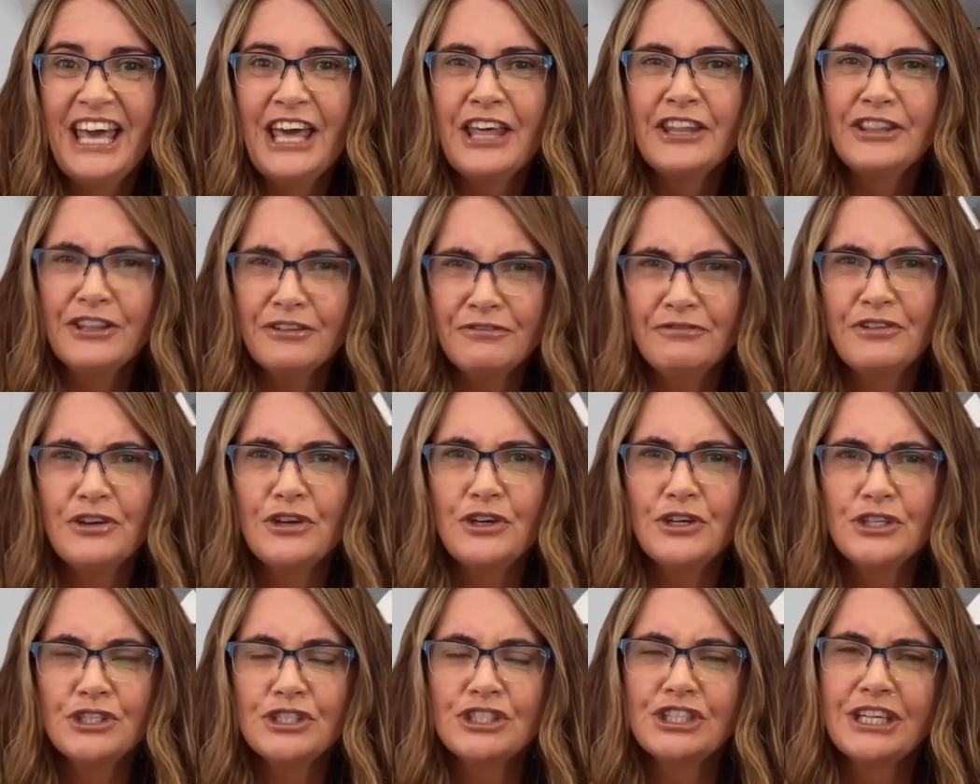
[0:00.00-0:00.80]
the
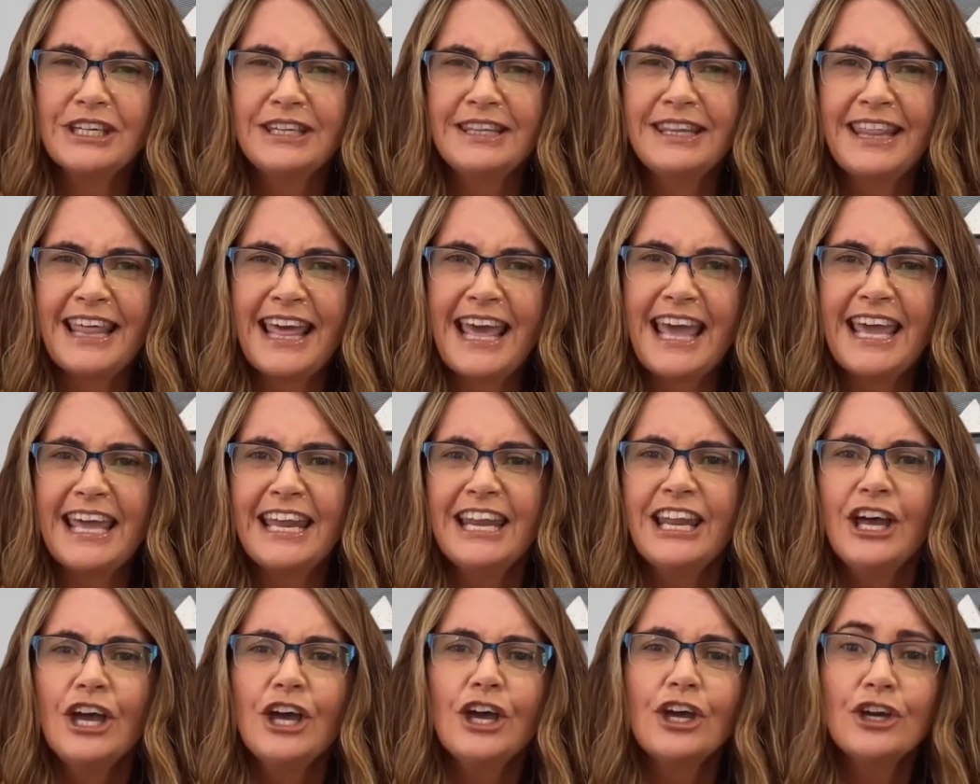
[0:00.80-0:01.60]
version that
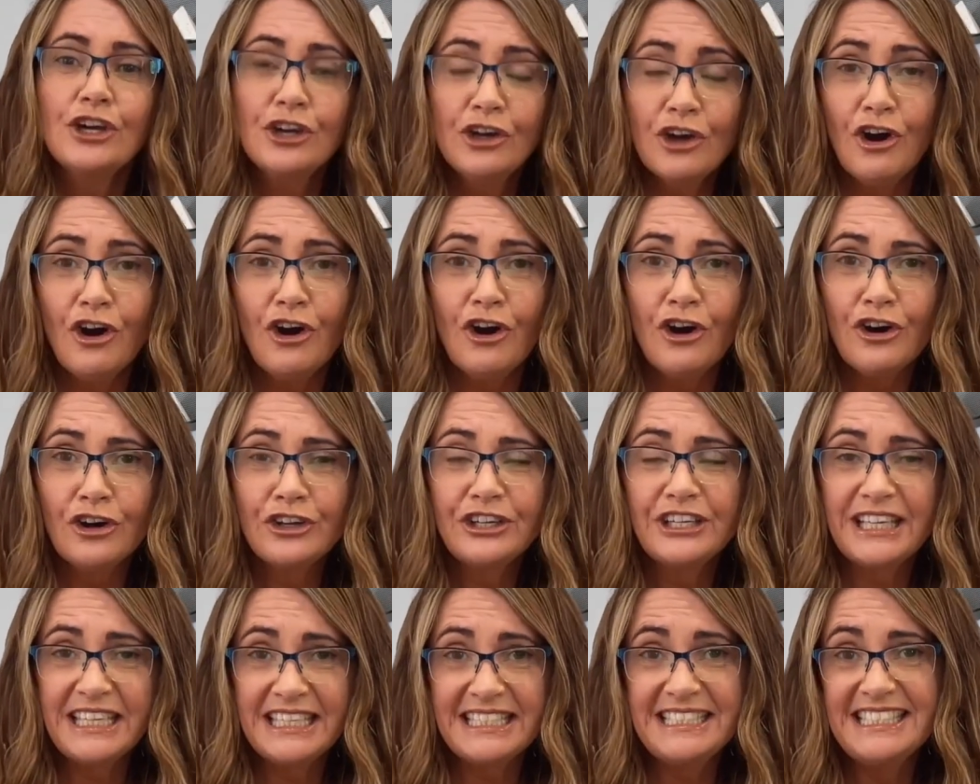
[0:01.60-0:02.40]
God
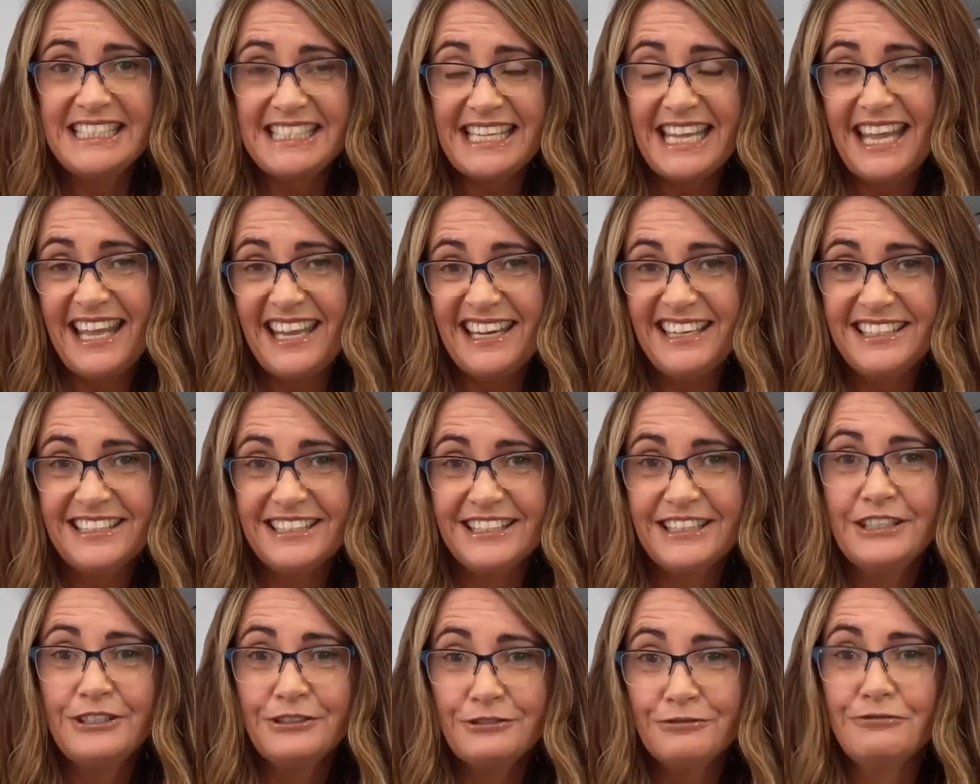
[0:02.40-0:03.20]

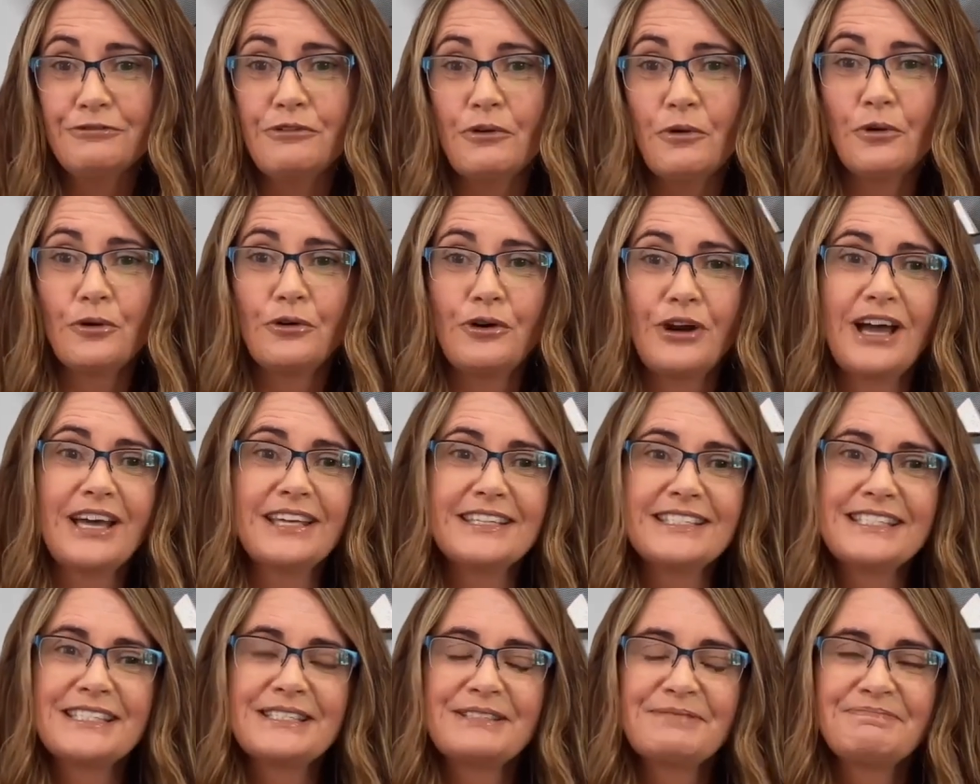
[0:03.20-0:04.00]
intended for
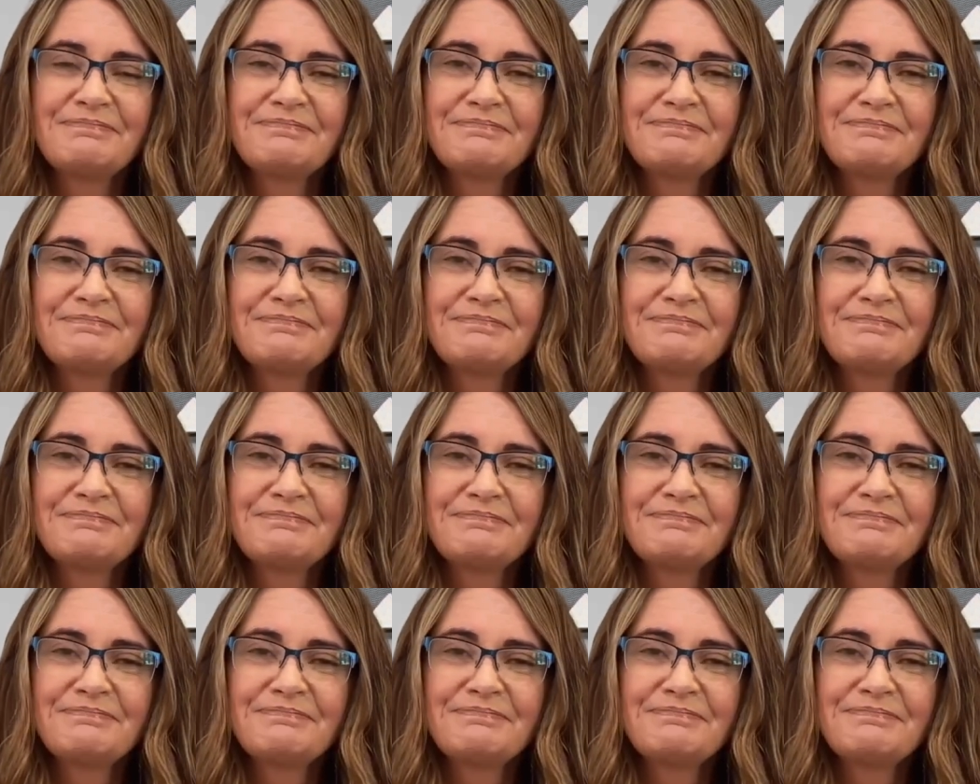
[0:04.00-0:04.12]
us.